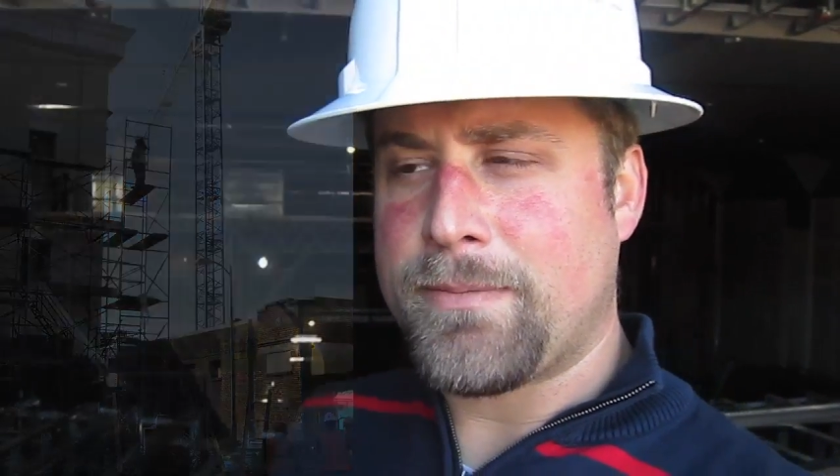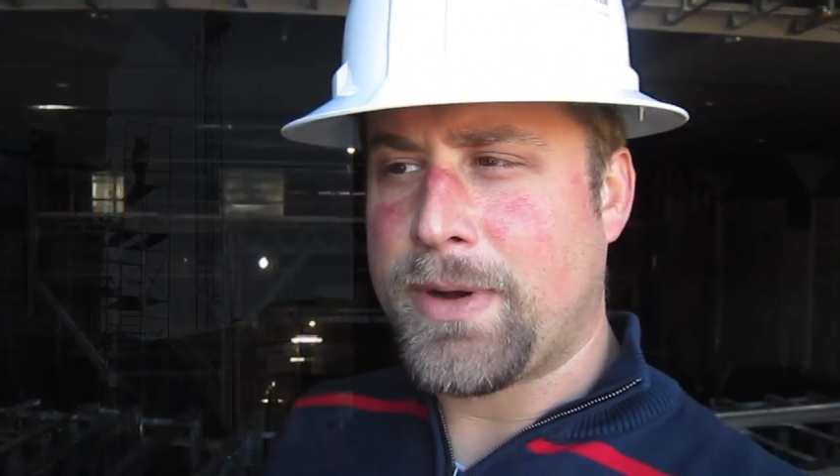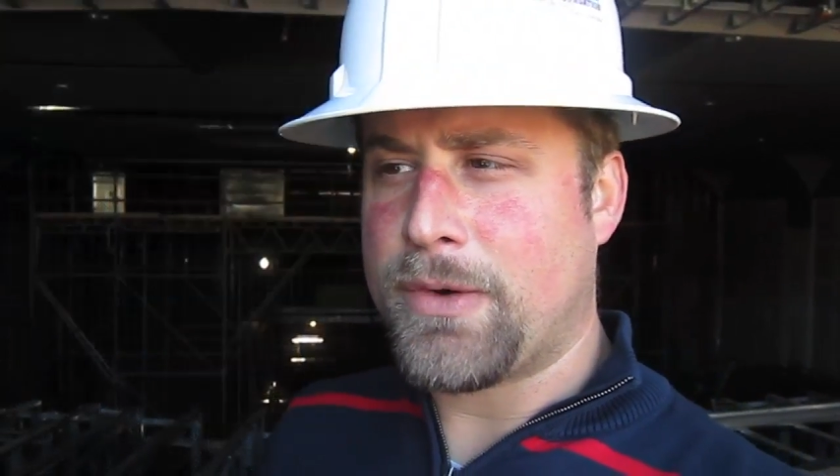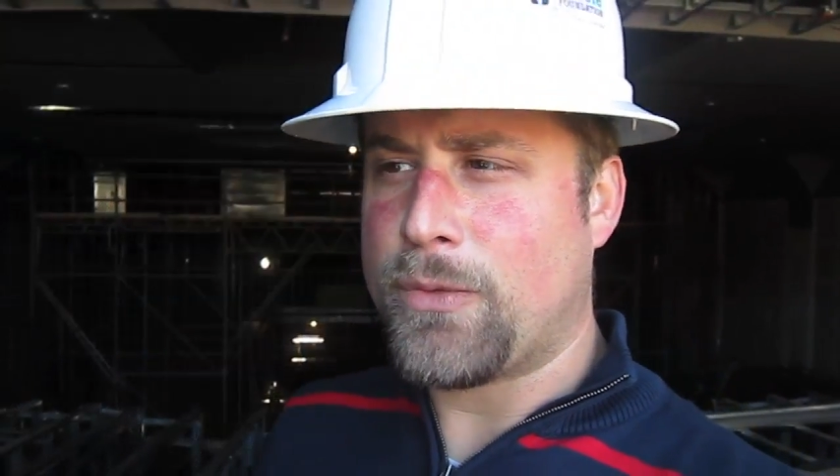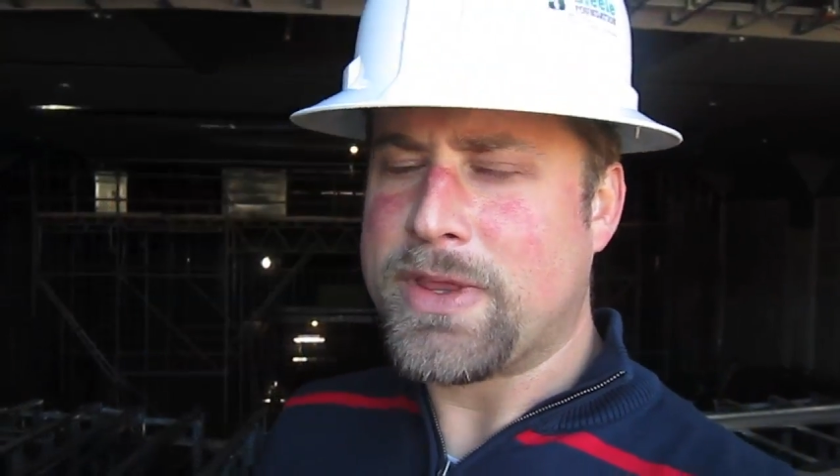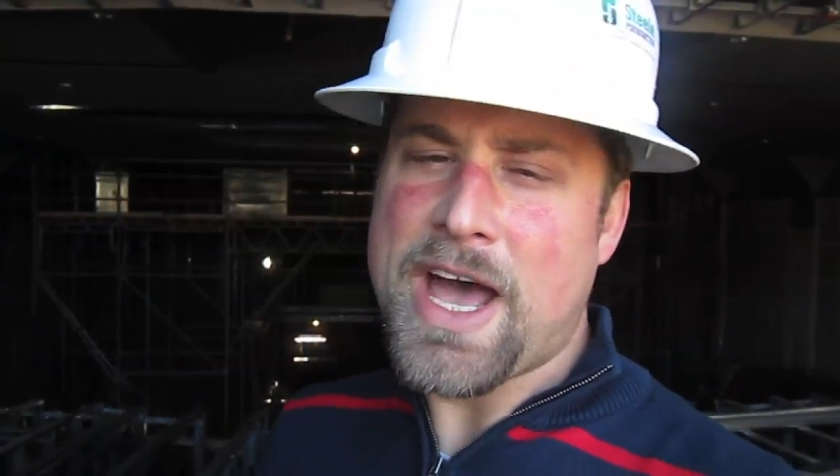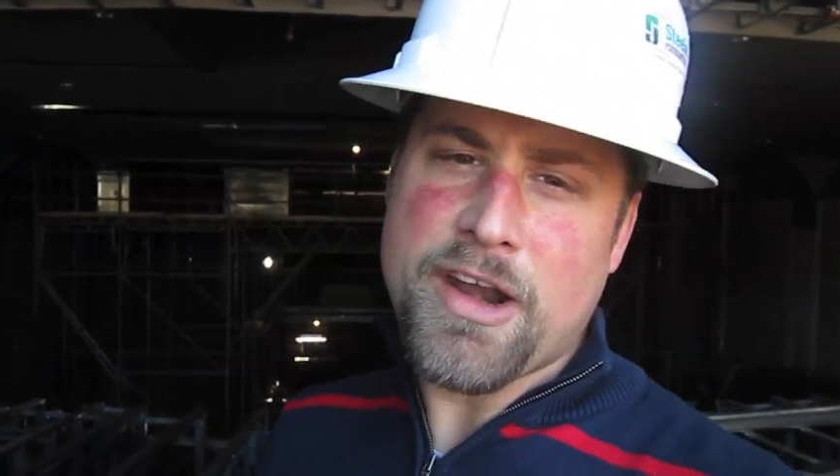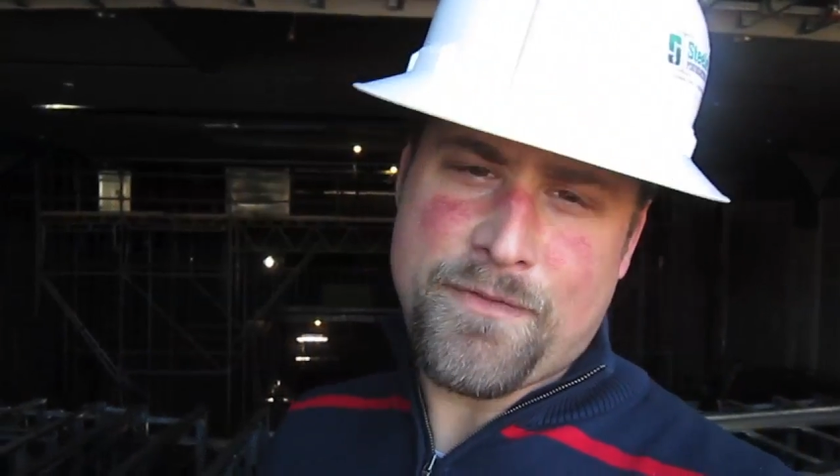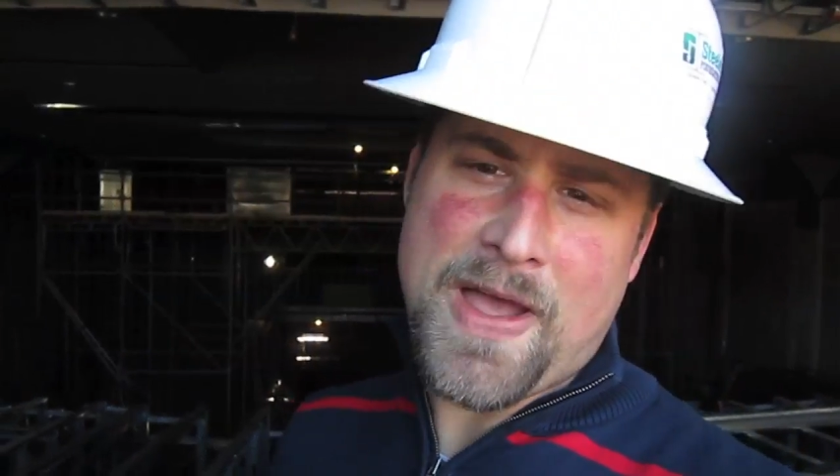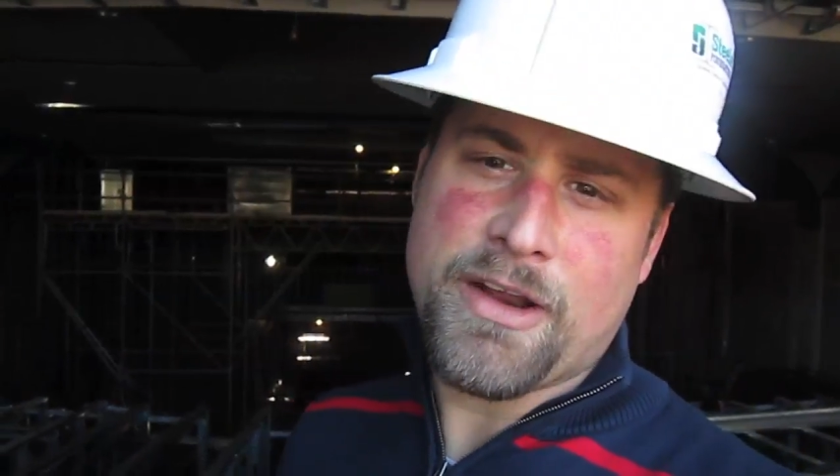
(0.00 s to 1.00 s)
But
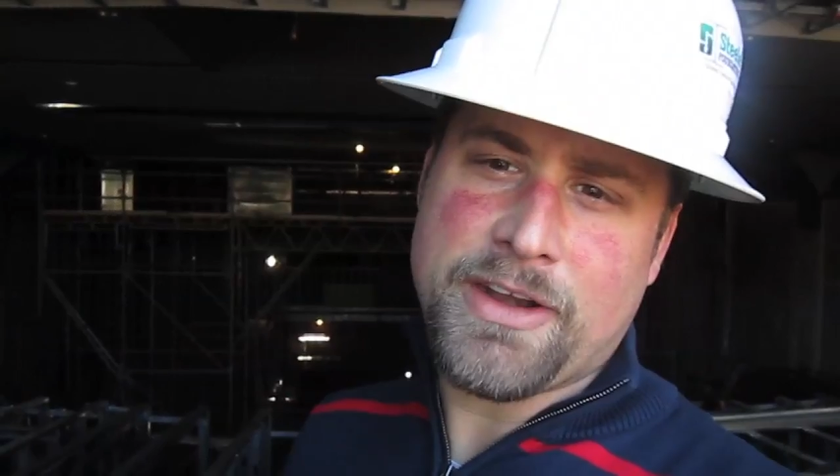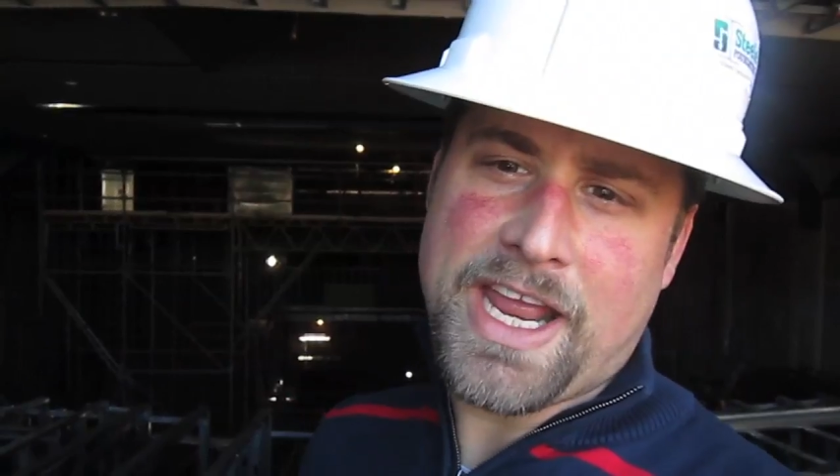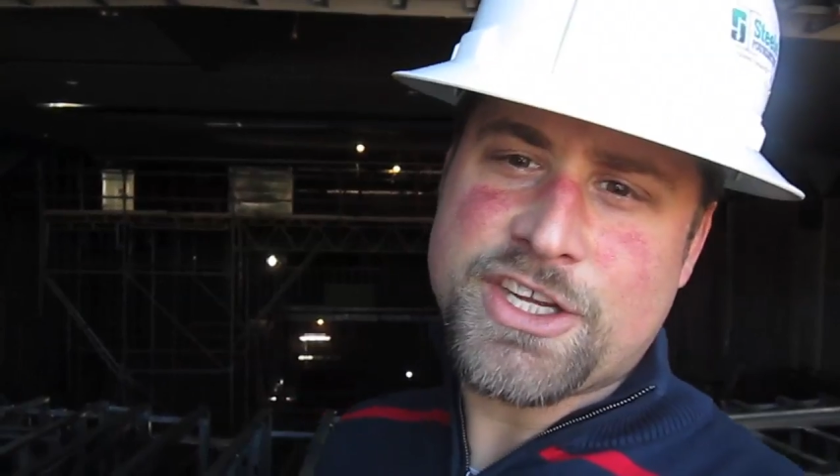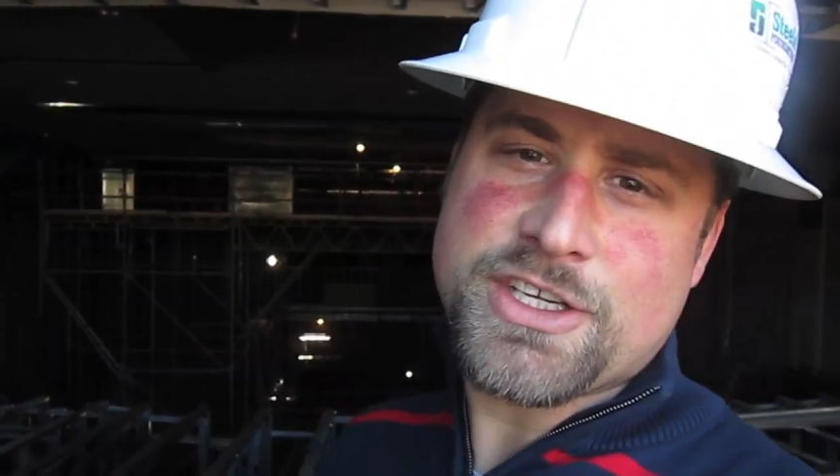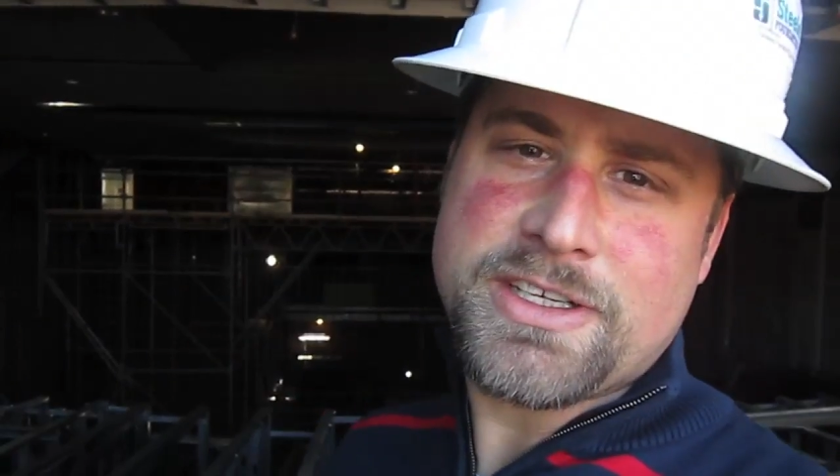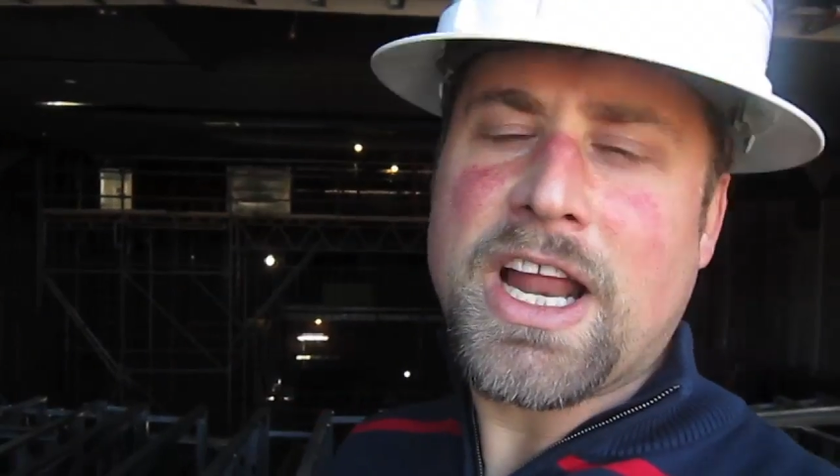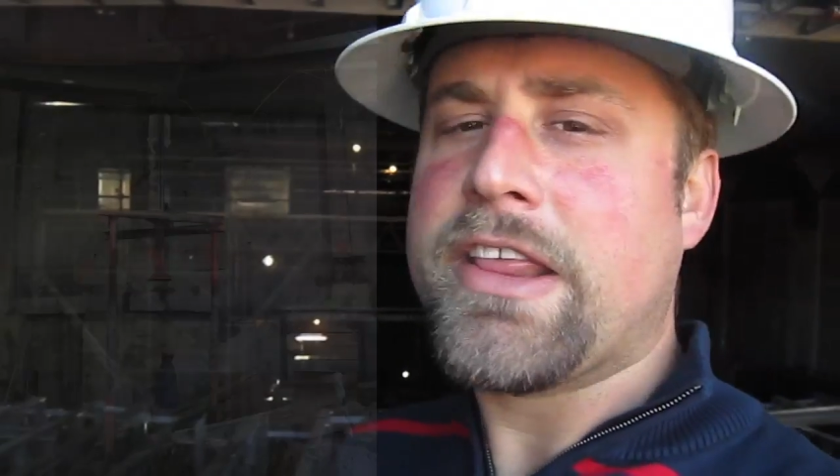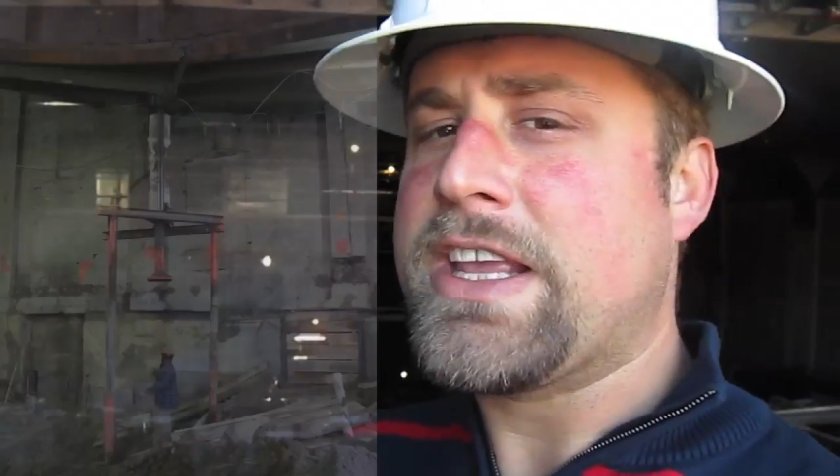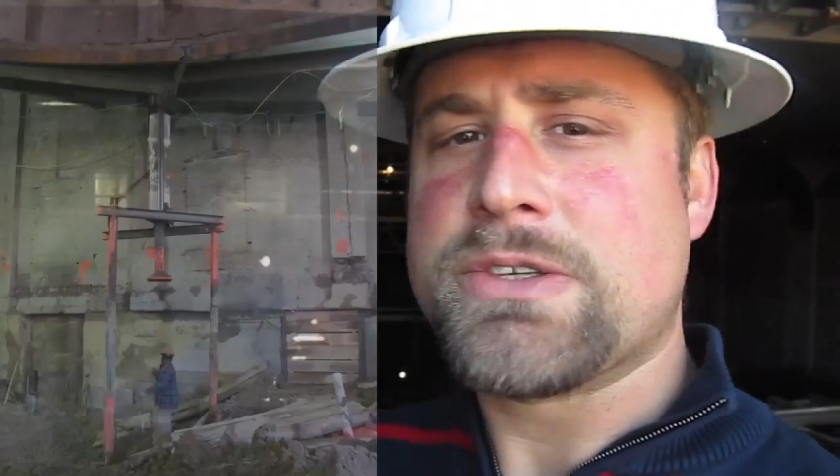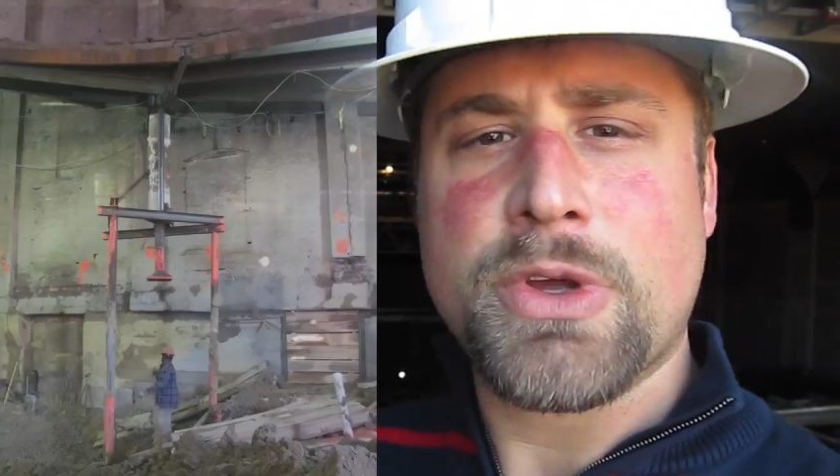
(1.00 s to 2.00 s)
without a foundation, none of
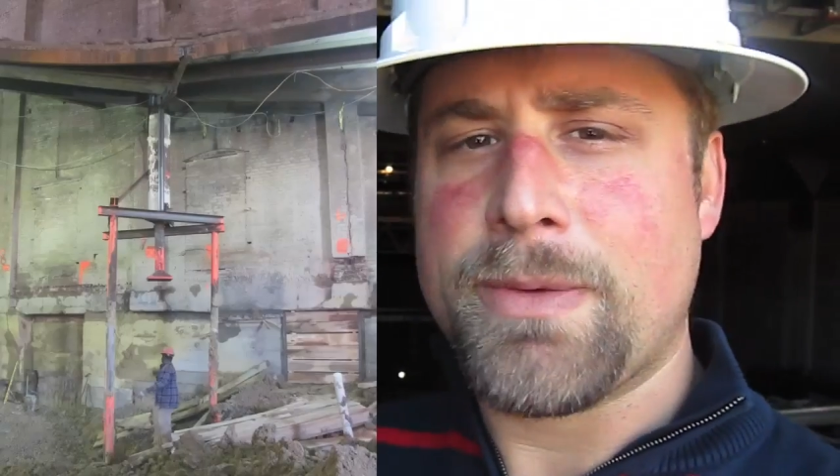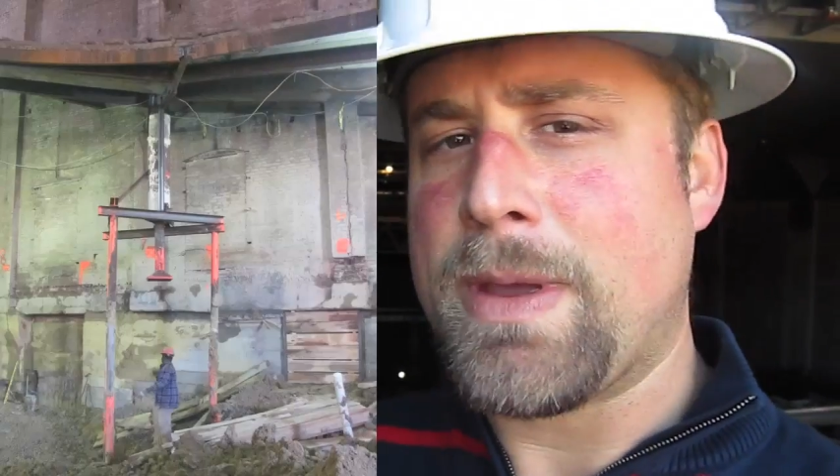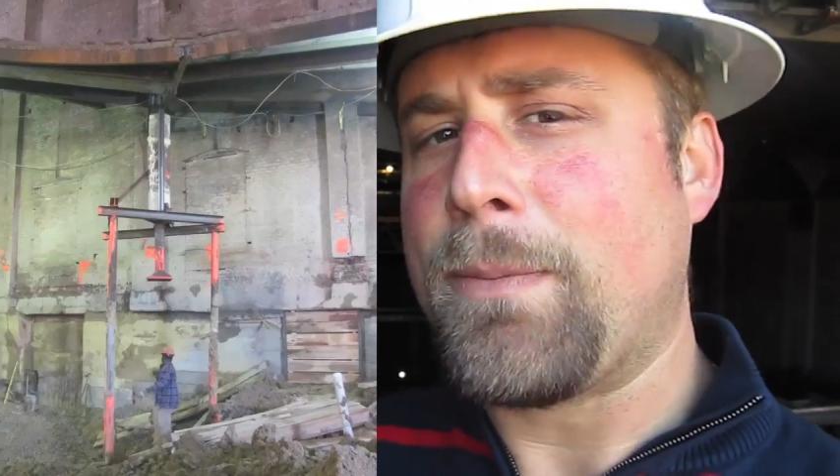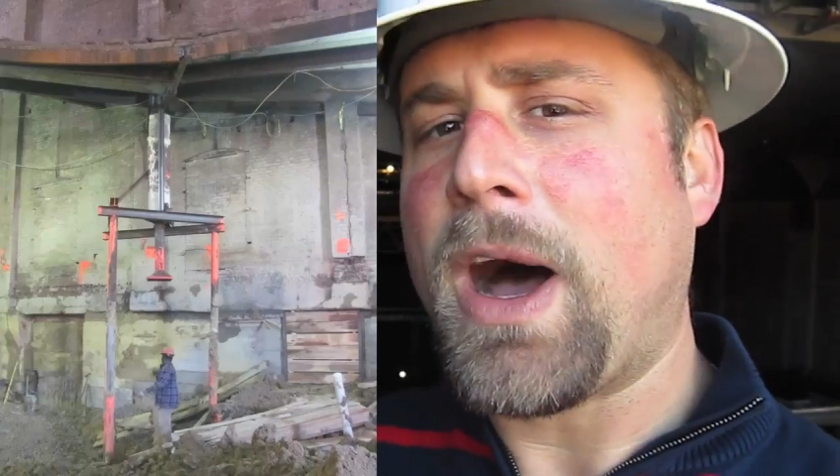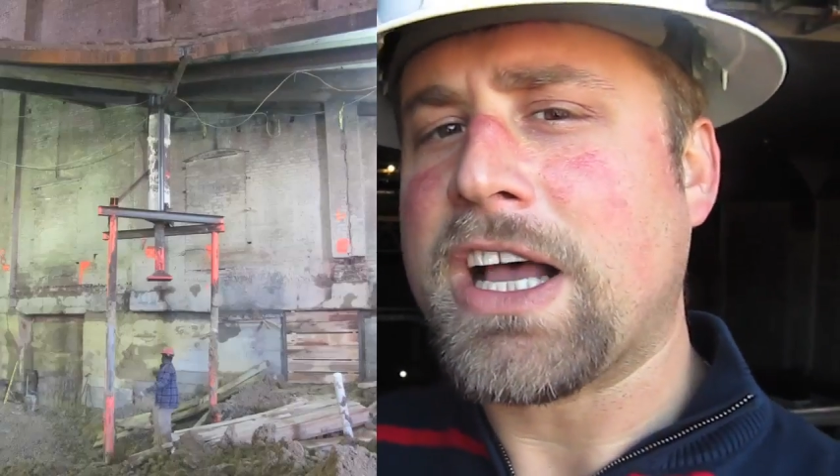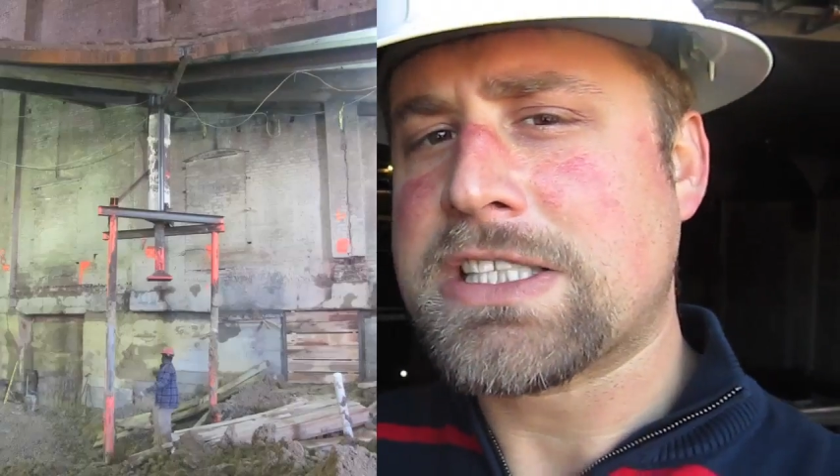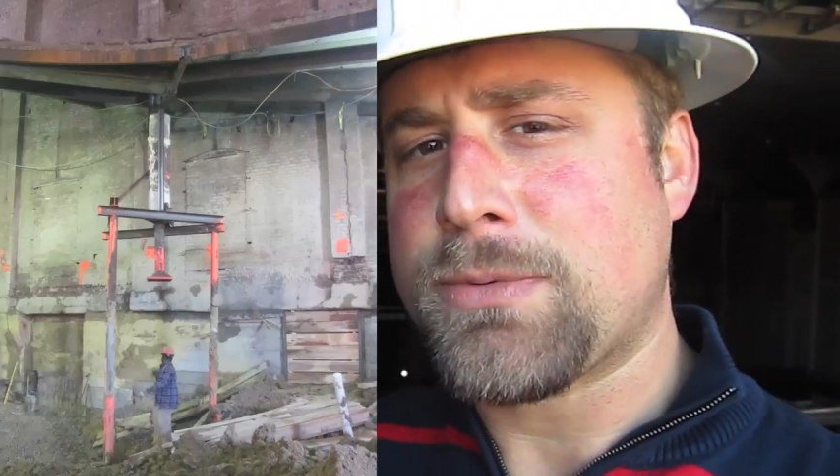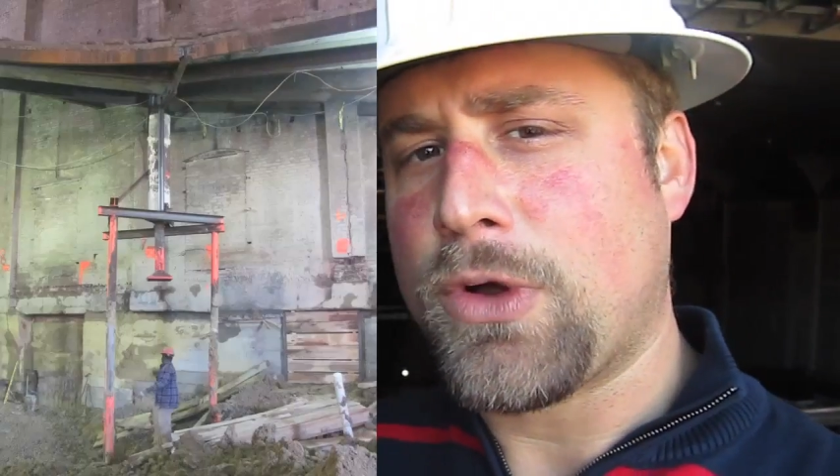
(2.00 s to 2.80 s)
this would have been possible.